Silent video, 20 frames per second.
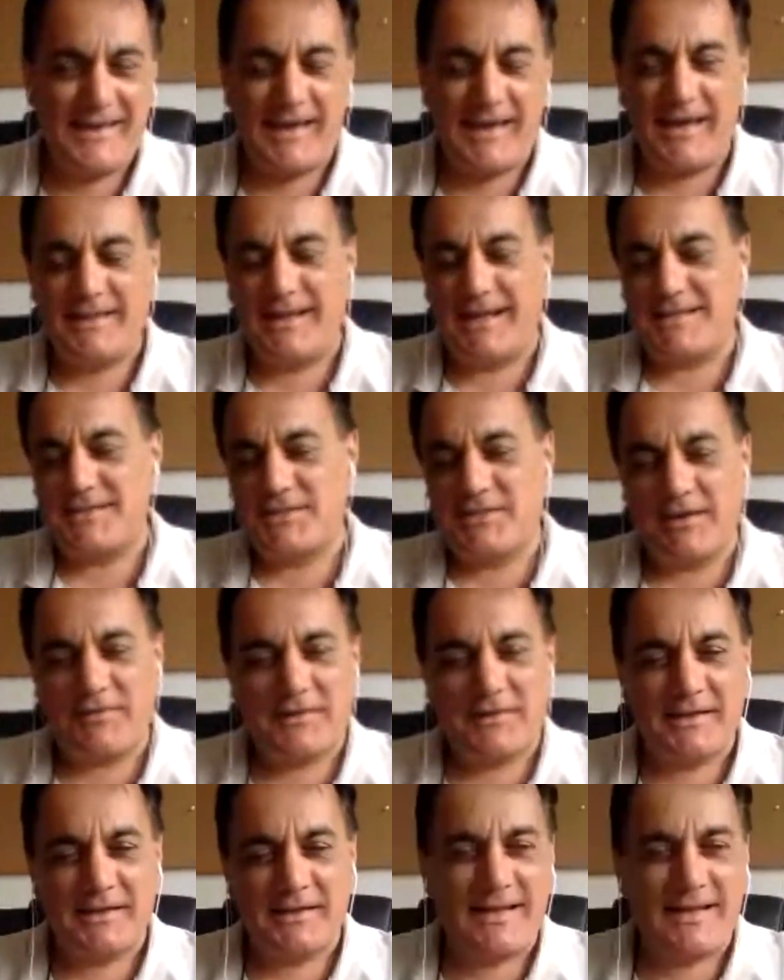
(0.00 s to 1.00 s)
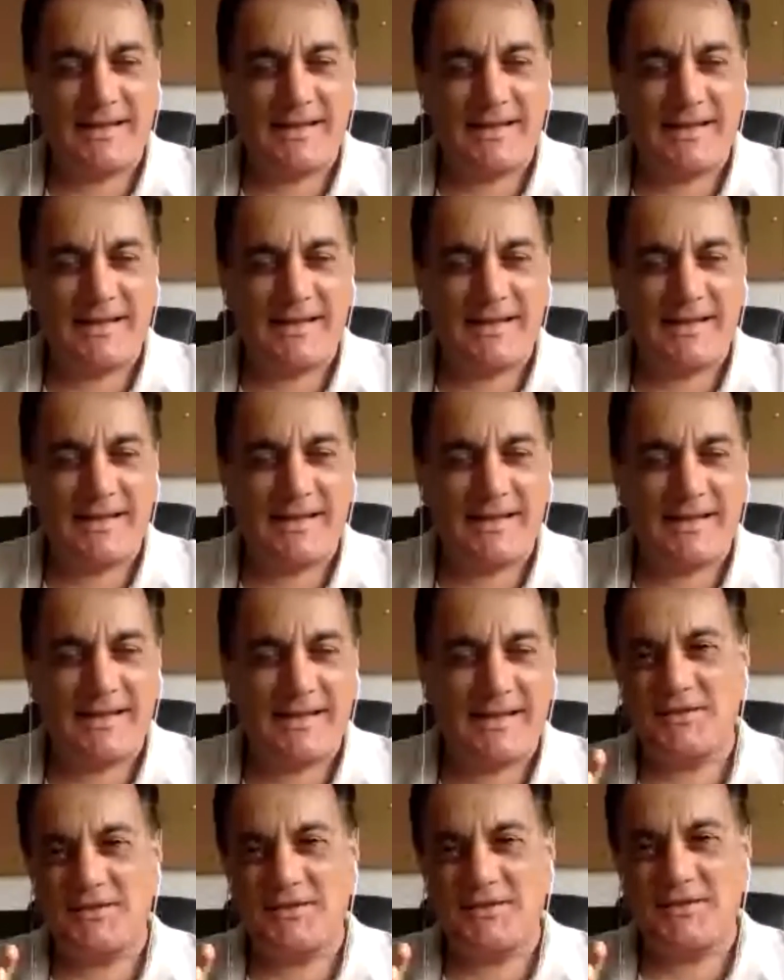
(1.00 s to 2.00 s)
And that's definitely an eye grabber, an
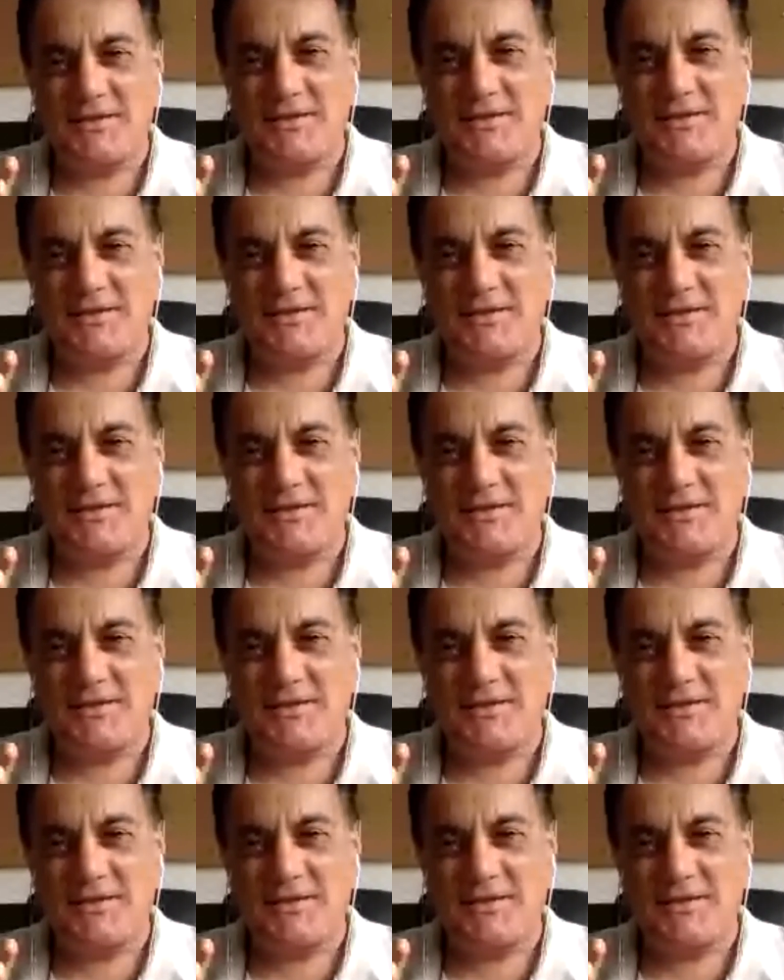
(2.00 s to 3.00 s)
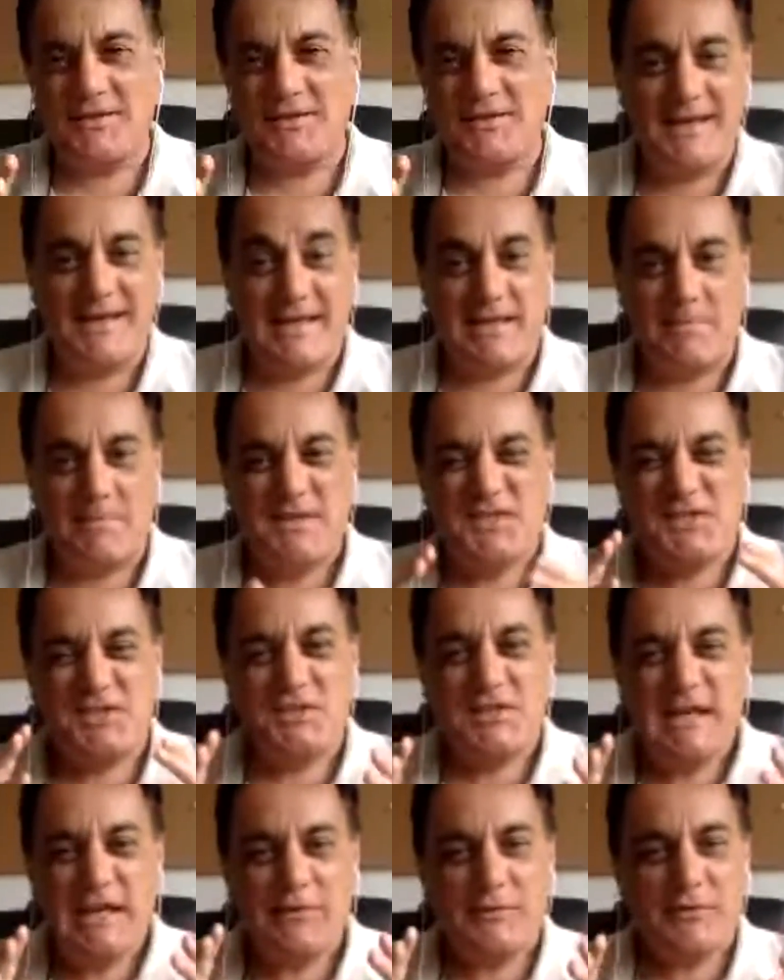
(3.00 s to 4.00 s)
attention grabber. You know, when you say the
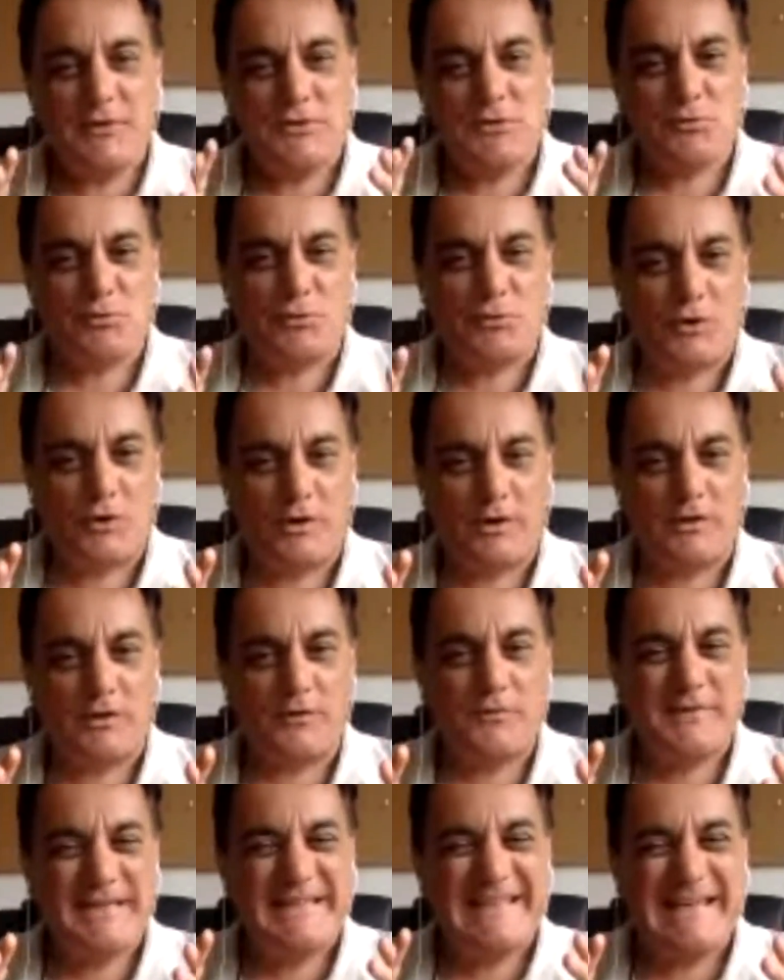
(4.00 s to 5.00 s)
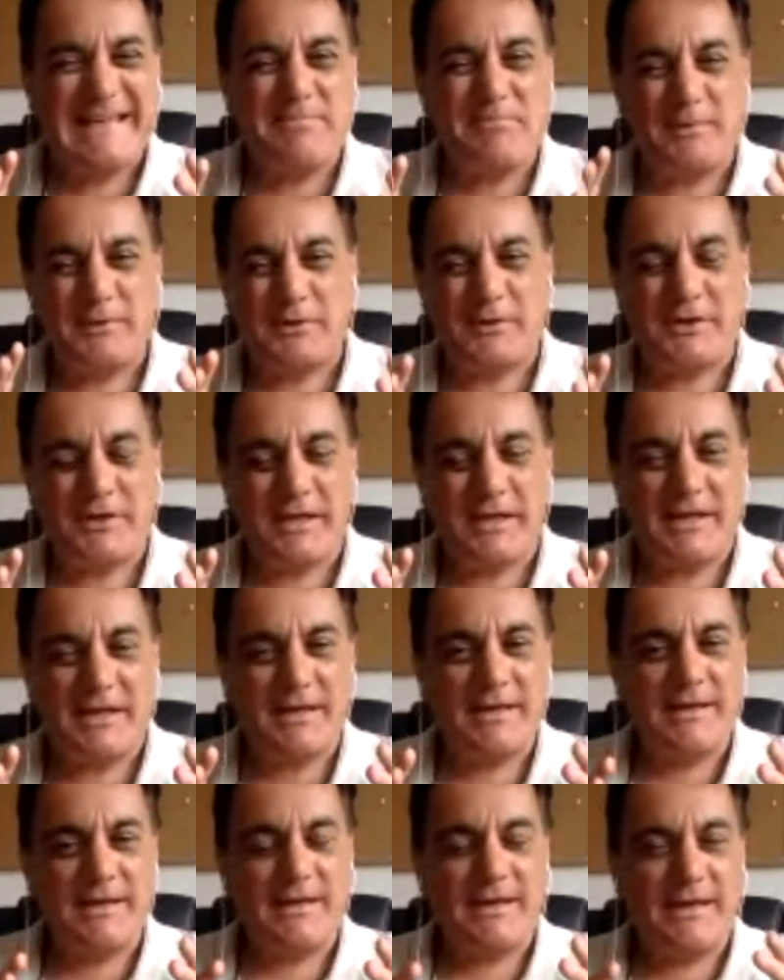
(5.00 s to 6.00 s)
mysterious world of deep learning
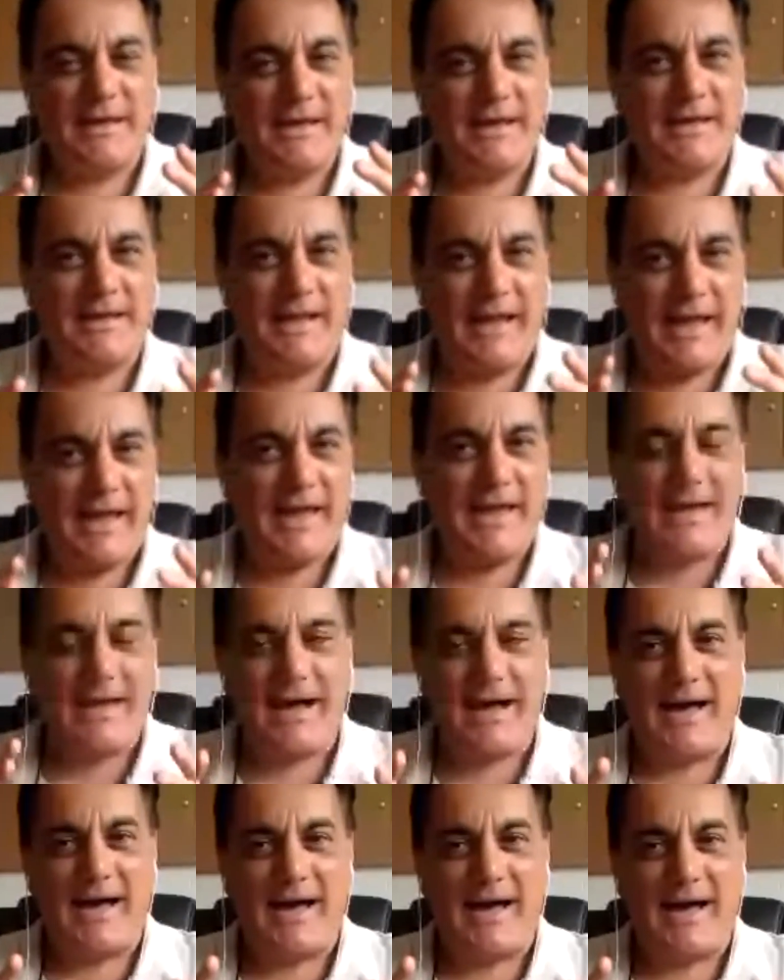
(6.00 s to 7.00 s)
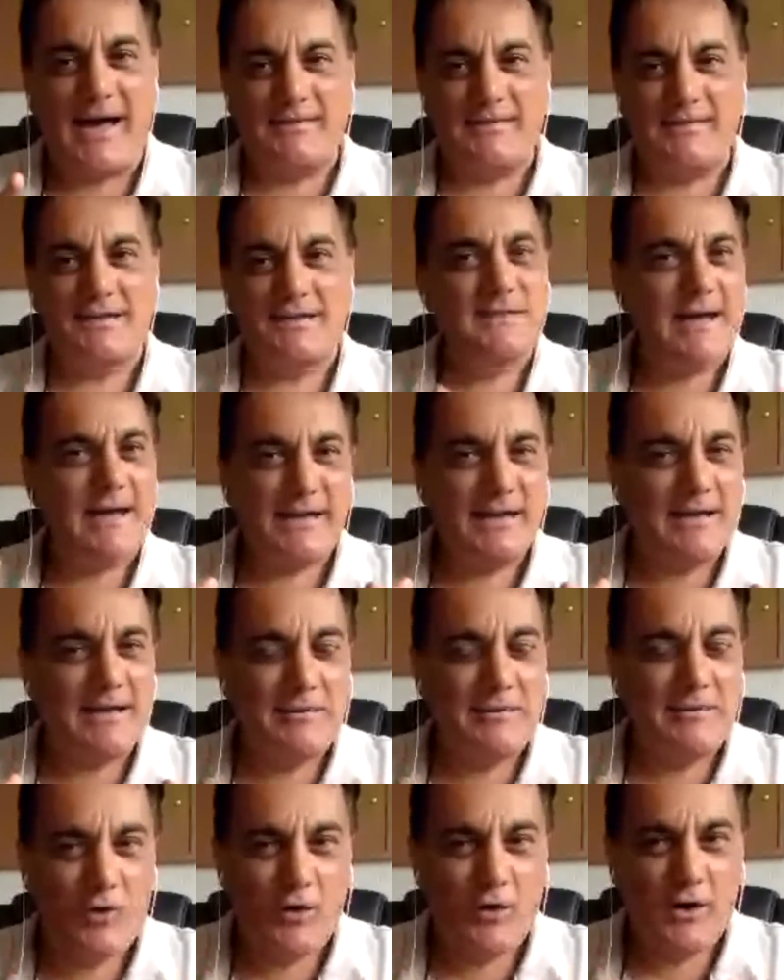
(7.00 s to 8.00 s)
and AI, doesn't get any
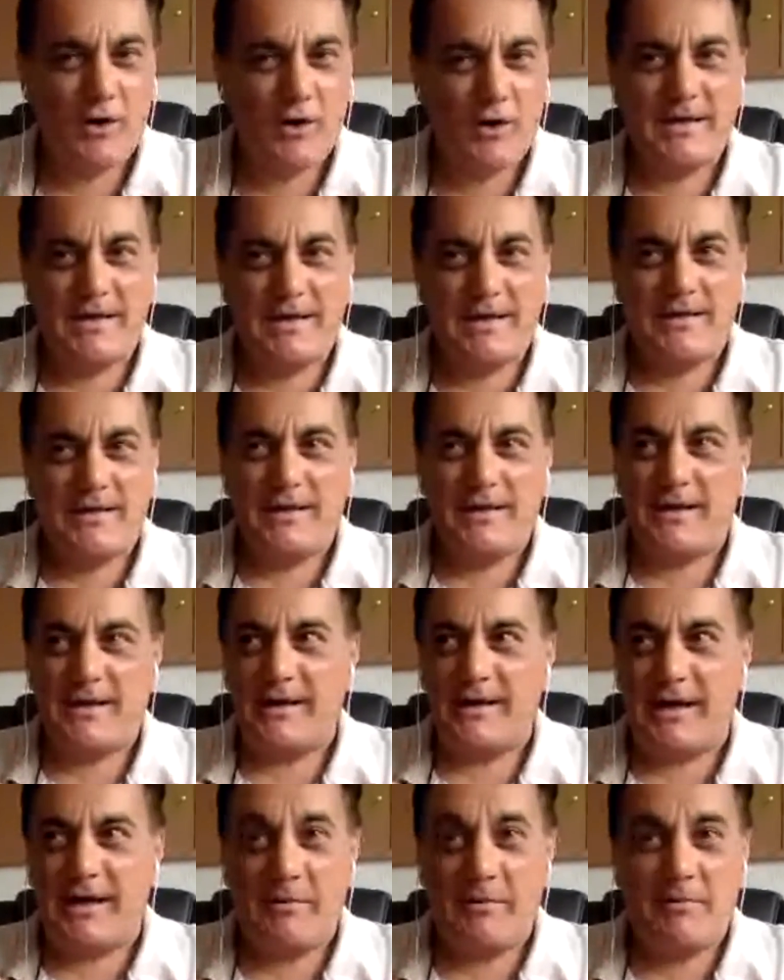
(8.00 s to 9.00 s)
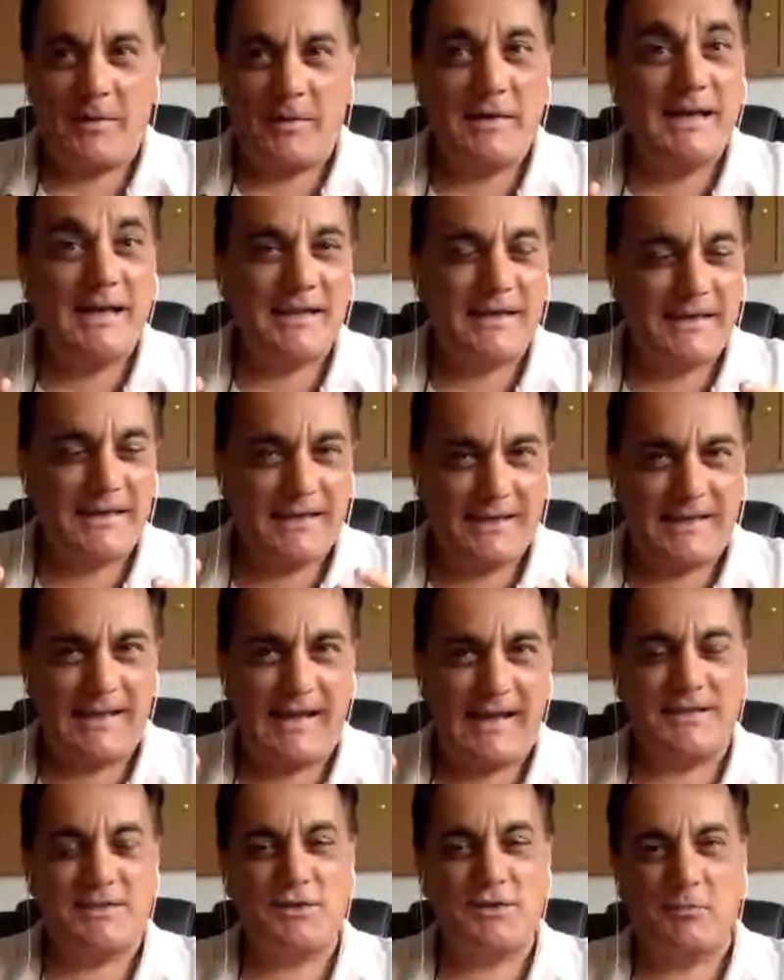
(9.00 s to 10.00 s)
more uh, appealing than
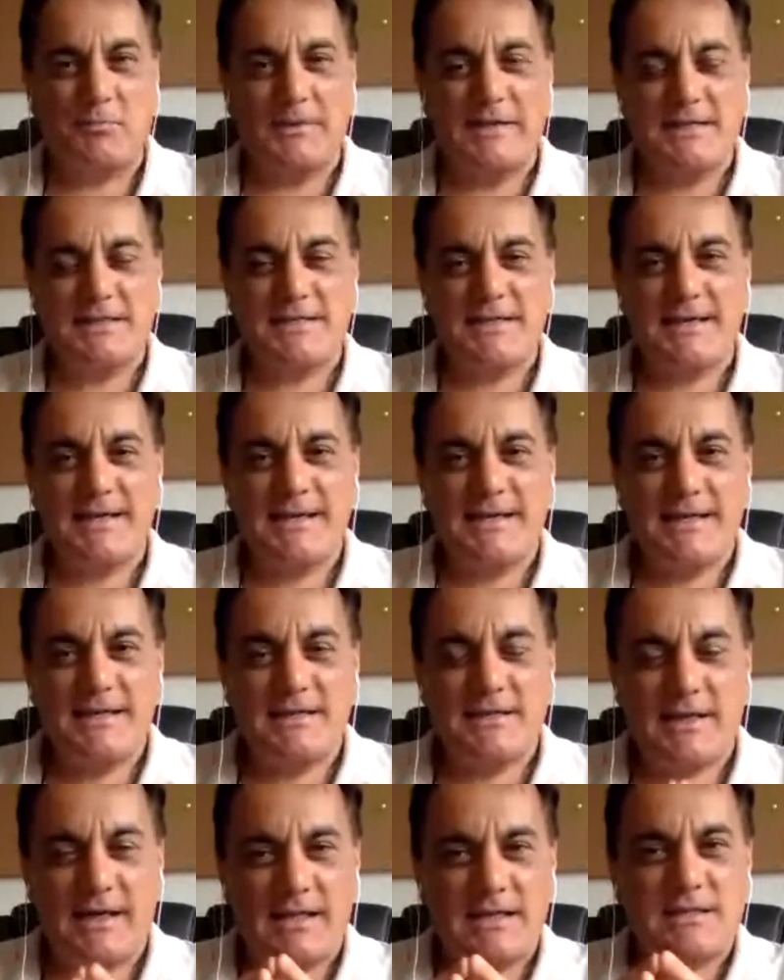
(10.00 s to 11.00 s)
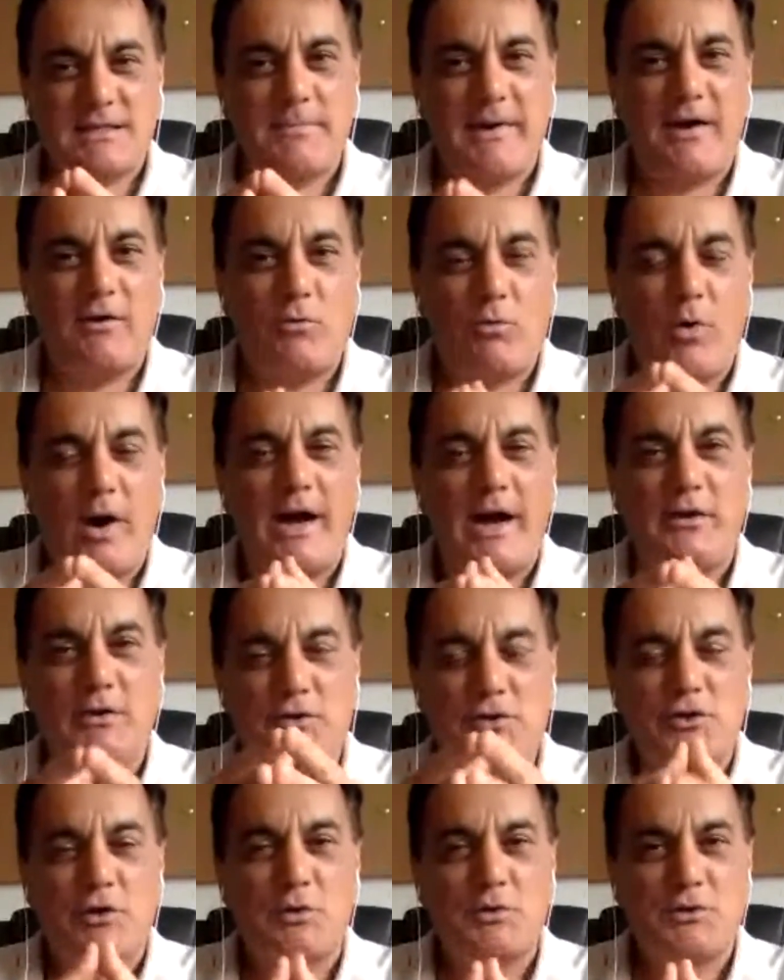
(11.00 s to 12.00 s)
that. So please tell us about why
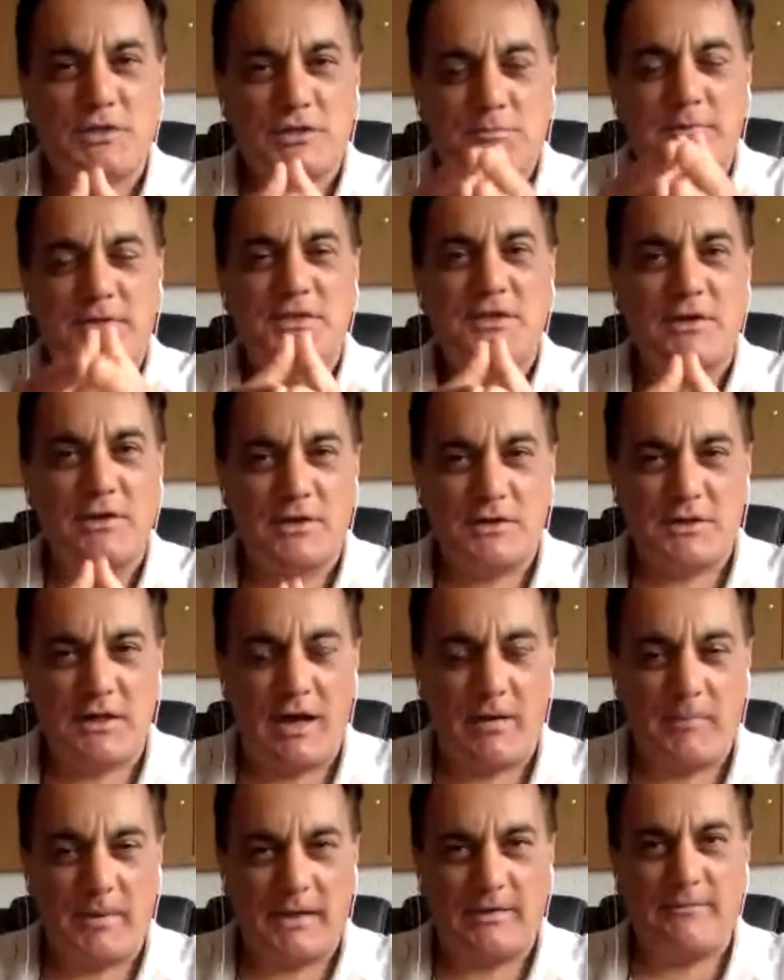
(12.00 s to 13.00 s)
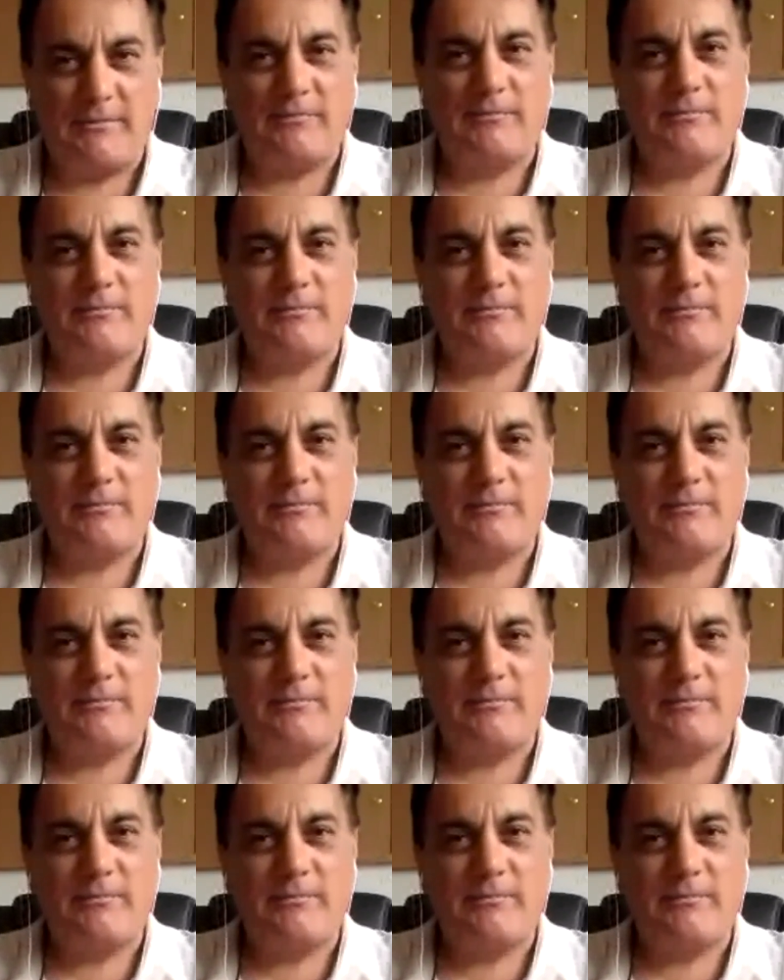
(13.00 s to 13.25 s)
you chose this particular topic.